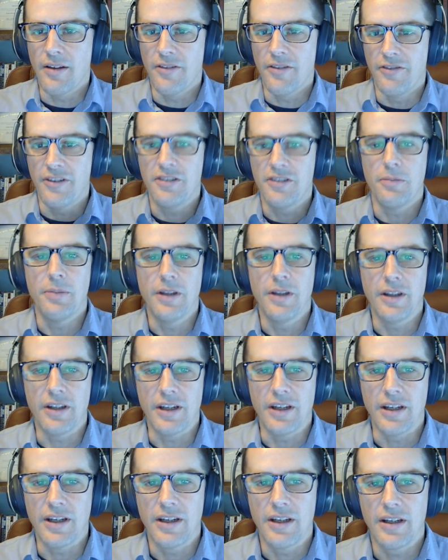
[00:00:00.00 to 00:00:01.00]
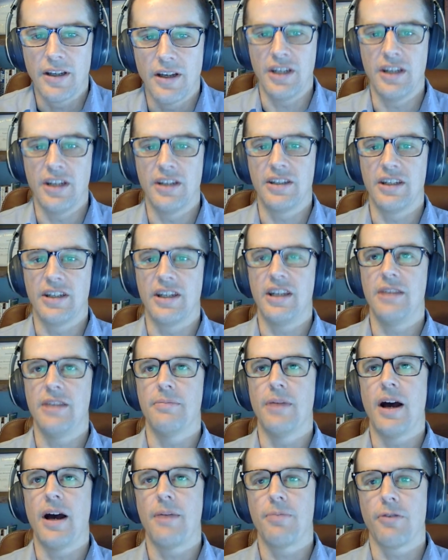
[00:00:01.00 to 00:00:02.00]
visibility. You need to
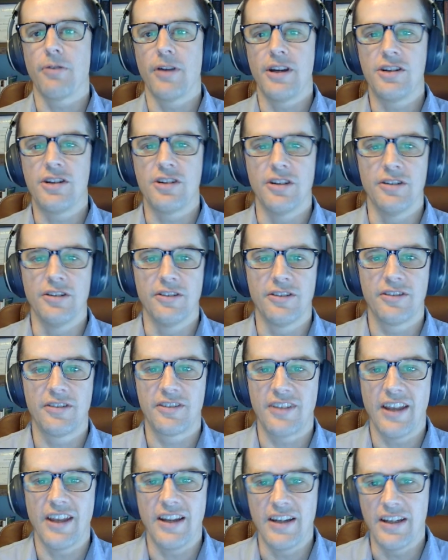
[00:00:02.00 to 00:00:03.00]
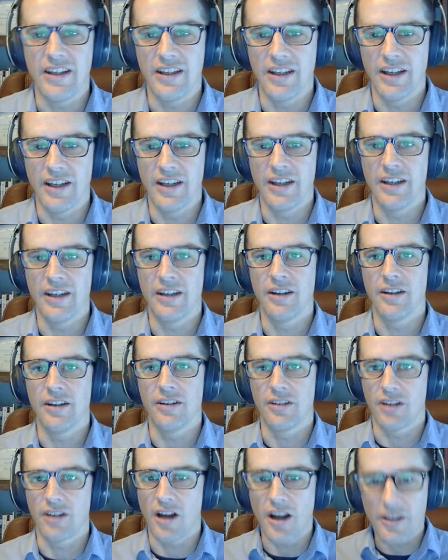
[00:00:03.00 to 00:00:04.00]
keep operations steady
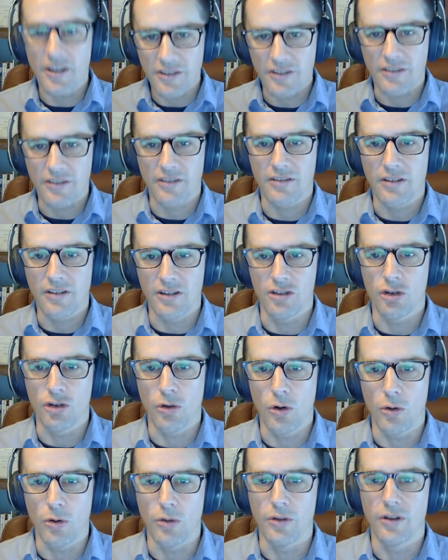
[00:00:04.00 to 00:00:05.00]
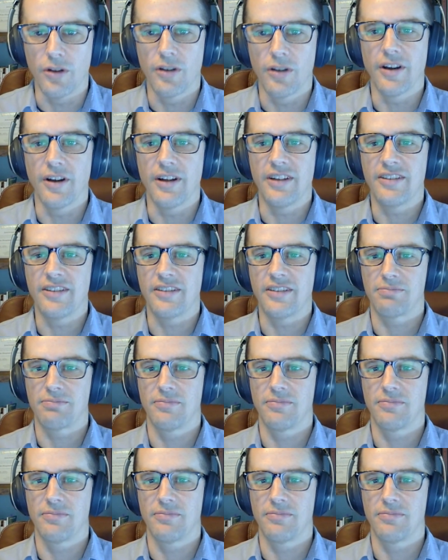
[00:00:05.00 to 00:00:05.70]
and costs controlled. Right?